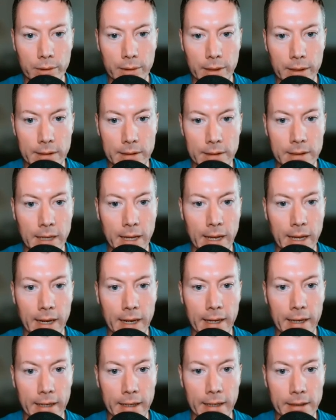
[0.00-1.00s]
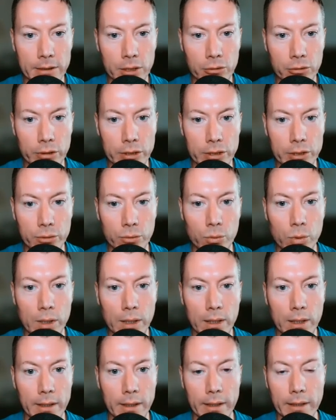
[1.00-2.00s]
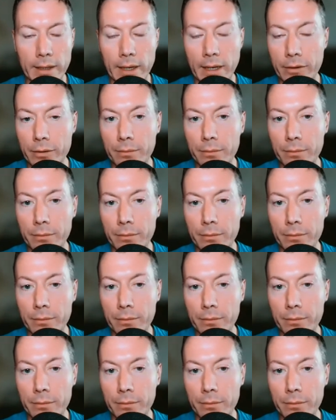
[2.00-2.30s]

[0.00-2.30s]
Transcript: It's there. It's crystal clear. Yeah.